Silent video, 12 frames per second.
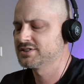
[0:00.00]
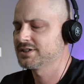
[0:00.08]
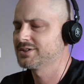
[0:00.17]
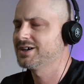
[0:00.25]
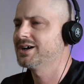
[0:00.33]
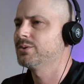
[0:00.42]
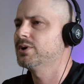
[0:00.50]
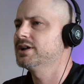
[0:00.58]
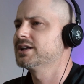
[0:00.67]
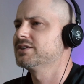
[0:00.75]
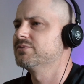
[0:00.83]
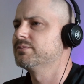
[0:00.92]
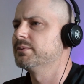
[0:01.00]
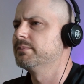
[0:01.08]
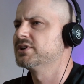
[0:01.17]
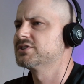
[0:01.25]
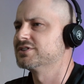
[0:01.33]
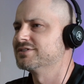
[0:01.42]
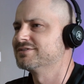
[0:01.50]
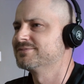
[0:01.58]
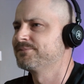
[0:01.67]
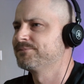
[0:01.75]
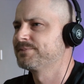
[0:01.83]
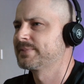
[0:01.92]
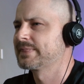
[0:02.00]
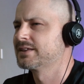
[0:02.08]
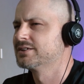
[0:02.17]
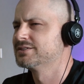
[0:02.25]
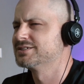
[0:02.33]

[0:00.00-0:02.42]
it's like, why did I give him permission